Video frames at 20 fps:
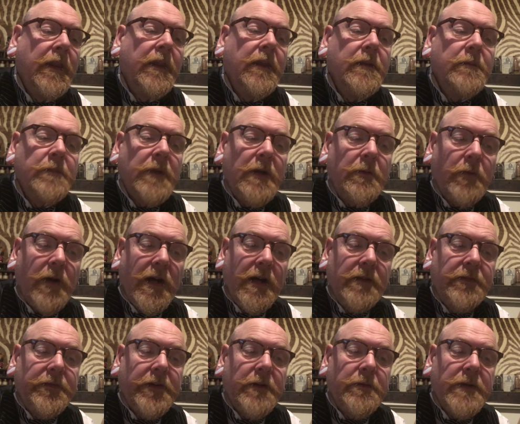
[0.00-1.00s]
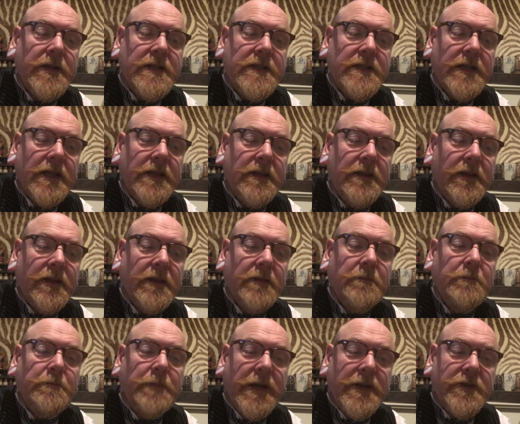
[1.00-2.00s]
My wife always said
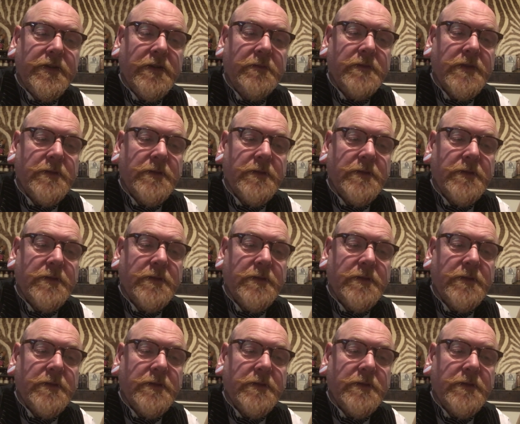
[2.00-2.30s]
that bedroom